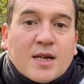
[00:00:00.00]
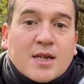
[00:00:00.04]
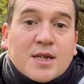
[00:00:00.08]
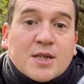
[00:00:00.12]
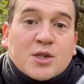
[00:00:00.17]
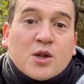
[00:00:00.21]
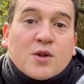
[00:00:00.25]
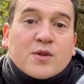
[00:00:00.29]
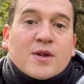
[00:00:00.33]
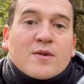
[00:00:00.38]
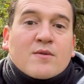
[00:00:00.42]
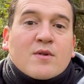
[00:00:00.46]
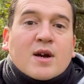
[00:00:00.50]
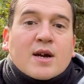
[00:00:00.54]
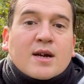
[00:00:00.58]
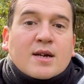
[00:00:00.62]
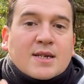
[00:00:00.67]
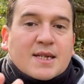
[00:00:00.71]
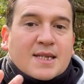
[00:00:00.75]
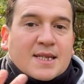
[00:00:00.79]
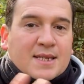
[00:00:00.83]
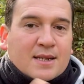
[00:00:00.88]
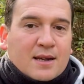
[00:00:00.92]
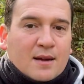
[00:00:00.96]
So there are
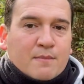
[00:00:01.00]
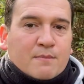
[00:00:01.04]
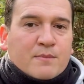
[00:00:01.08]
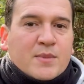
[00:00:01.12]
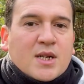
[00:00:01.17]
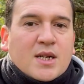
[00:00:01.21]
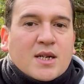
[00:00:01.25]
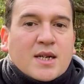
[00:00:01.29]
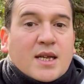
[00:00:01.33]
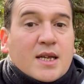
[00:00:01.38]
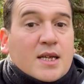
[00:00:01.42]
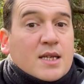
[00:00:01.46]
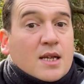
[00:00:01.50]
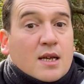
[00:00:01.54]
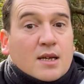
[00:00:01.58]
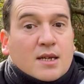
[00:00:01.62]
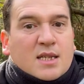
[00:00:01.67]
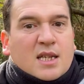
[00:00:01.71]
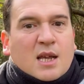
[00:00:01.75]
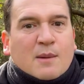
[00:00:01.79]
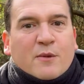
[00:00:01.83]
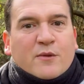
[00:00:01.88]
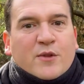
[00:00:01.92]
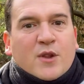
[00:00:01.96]
some buildings,
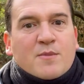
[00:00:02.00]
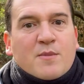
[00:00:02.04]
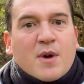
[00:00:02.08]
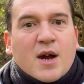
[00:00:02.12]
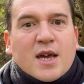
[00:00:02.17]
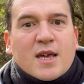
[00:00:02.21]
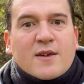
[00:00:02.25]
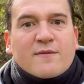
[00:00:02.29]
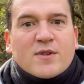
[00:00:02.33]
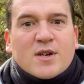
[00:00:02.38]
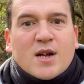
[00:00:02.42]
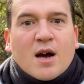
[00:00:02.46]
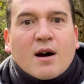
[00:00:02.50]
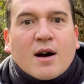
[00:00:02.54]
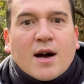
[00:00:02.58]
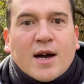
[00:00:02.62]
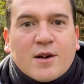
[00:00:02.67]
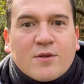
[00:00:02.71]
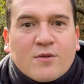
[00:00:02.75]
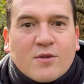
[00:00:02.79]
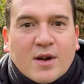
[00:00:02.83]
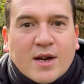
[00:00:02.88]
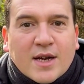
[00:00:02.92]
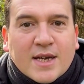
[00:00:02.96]
some of them are even
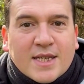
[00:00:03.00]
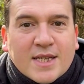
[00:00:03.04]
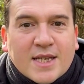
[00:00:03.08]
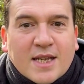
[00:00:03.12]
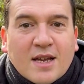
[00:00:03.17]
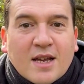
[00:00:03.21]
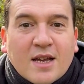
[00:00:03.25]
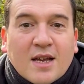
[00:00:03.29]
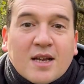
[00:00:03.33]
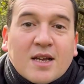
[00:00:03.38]
high-rise.